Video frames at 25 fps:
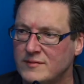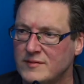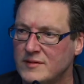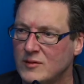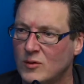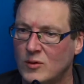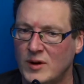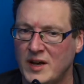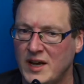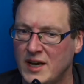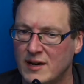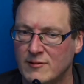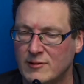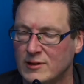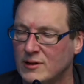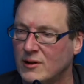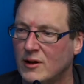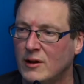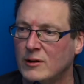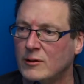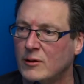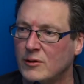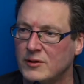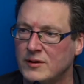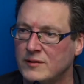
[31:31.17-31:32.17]
or hear a
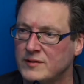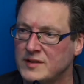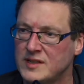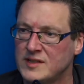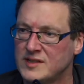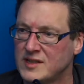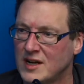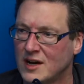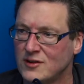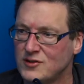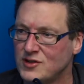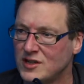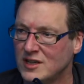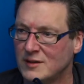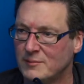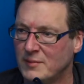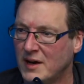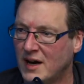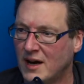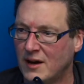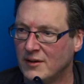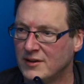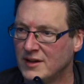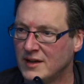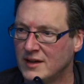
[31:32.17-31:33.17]
lot of discussion
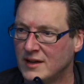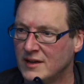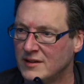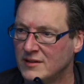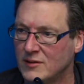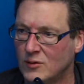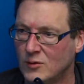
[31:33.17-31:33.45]
about it,